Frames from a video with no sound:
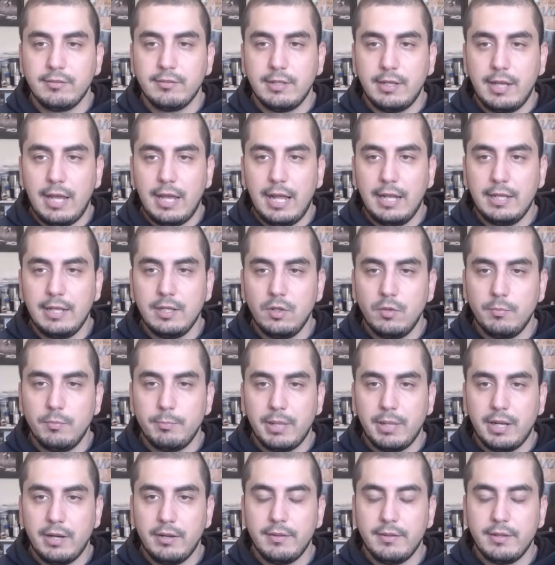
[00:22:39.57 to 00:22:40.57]
the alley-oop
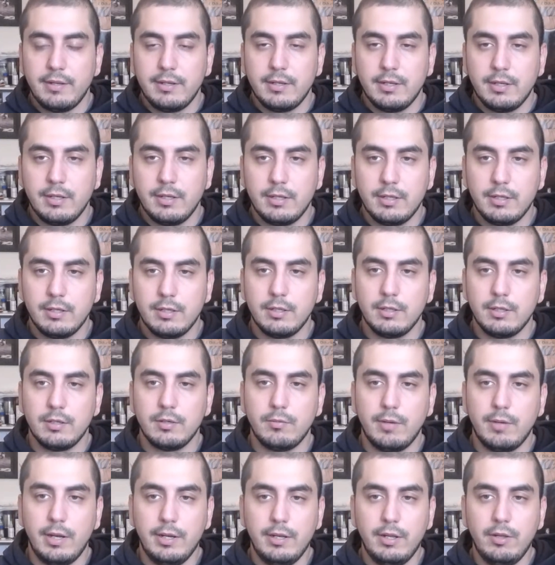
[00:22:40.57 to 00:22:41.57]
better than
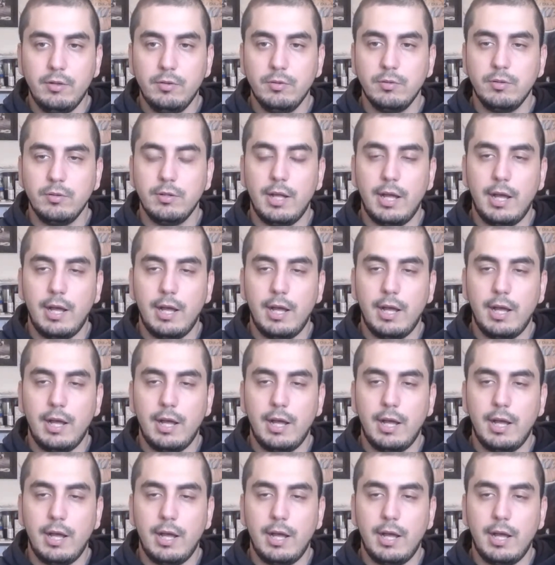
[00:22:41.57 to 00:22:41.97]
Rondo.